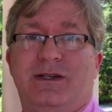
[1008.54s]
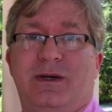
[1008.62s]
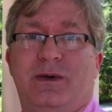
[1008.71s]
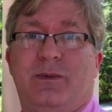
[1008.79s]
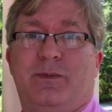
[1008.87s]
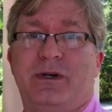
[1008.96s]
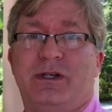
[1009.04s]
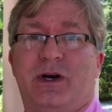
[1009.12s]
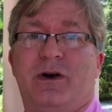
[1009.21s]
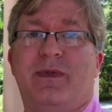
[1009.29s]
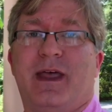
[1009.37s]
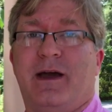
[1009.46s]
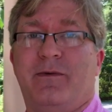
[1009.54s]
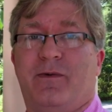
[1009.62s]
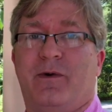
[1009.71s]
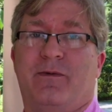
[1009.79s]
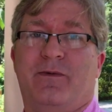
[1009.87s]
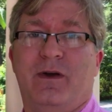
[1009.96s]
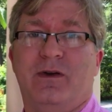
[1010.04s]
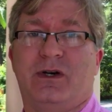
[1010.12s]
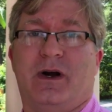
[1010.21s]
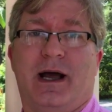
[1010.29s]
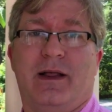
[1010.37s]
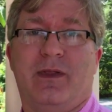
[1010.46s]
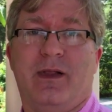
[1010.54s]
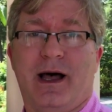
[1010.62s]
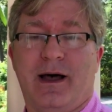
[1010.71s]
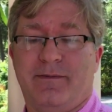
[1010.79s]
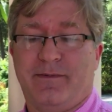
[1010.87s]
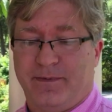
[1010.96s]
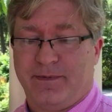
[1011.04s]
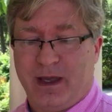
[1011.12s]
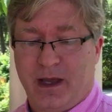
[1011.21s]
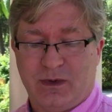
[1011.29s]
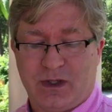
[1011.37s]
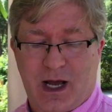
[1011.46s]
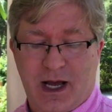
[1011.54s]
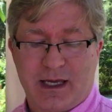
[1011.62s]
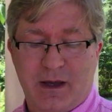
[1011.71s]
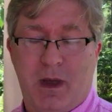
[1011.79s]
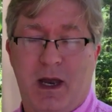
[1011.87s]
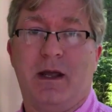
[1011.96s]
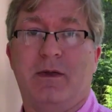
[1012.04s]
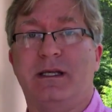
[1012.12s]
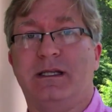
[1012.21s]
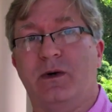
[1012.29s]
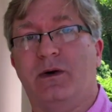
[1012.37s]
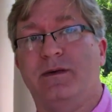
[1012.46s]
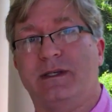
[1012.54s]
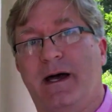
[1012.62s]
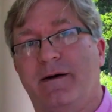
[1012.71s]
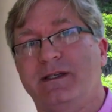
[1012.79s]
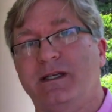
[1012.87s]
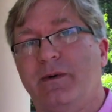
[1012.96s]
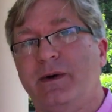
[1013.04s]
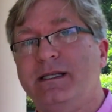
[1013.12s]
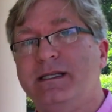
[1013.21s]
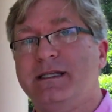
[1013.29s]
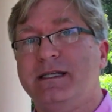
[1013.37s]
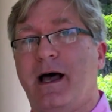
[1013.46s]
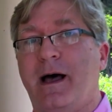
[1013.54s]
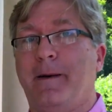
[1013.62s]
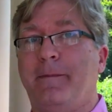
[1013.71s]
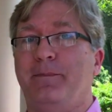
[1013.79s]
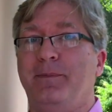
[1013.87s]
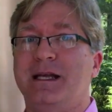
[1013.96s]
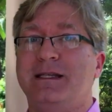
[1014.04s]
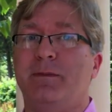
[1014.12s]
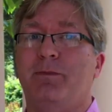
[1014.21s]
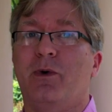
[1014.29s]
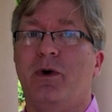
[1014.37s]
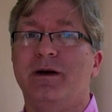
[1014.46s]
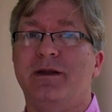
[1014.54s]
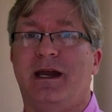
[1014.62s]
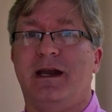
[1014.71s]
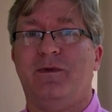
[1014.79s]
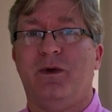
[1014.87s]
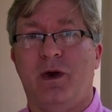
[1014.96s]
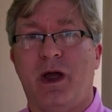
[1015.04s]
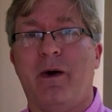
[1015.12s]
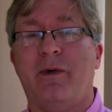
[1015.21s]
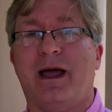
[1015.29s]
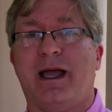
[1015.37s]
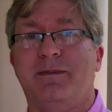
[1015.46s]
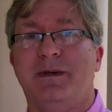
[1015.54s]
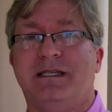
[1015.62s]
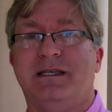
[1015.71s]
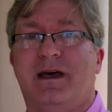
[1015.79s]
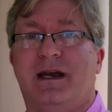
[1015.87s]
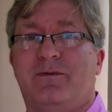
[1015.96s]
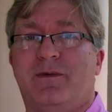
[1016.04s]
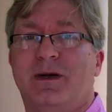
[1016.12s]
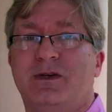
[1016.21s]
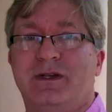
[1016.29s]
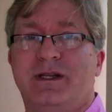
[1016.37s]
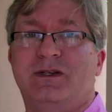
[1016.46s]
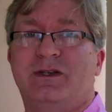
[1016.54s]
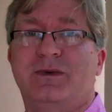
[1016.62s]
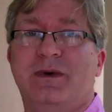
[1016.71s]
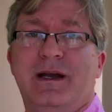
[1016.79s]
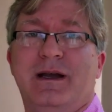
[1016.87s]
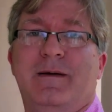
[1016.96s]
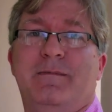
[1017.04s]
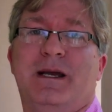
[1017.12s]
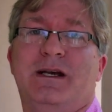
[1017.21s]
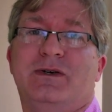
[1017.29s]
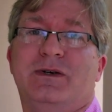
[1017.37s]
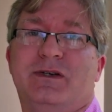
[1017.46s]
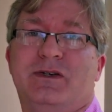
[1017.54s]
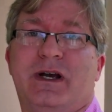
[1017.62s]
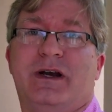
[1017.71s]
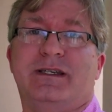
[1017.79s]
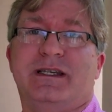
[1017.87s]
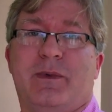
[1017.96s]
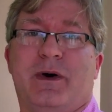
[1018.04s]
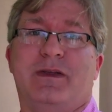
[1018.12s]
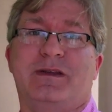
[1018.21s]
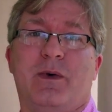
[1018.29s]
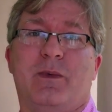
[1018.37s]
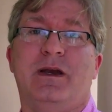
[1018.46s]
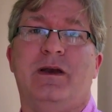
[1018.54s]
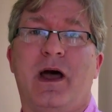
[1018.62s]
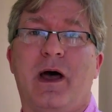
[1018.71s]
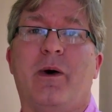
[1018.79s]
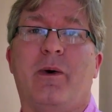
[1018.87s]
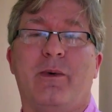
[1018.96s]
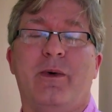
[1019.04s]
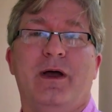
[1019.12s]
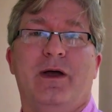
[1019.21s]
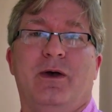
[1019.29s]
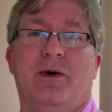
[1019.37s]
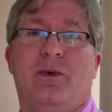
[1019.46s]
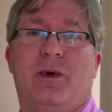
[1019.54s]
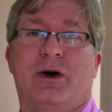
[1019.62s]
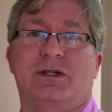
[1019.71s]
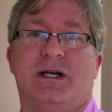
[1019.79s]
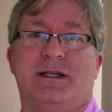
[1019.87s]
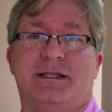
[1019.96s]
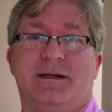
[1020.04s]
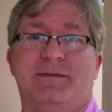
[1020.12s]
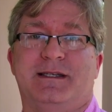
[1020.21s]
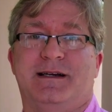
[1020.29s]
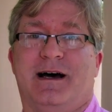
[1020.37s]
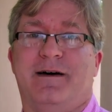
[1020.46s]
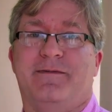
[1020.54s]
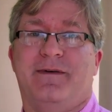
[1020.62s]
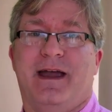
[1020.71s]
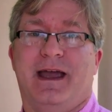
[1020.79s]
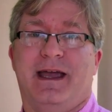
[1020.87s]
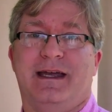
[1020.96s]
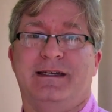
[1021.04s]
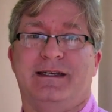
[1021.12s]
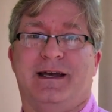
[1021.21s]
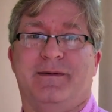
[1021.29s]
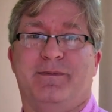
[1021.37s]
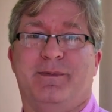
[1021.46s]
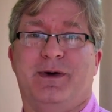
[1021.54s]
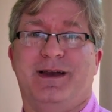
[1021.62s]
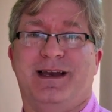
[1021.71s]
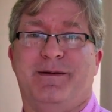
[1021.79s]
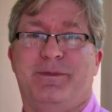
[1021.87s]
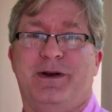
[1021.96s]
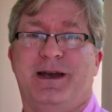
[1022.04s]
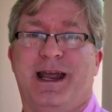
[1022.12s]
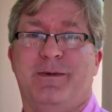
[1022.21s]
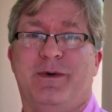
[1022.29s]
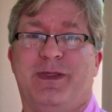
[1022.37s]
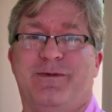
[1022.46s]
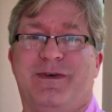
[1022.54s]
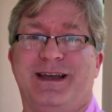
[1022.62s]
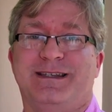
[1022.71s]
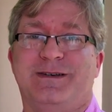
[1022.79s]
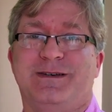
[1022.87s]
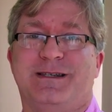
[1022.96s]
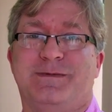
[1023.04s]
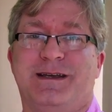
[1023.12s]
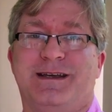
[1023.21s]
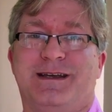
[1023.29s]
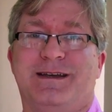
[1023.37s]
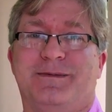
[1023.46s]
to preserve that for future. I love, you know, documenting this sort of stuff. So it's um, it's important that if you know like a piece of that information that you make sure it's shared yeah. somewhere so we know who worked on some stuff and um, put in, put a name with the face, so to speak.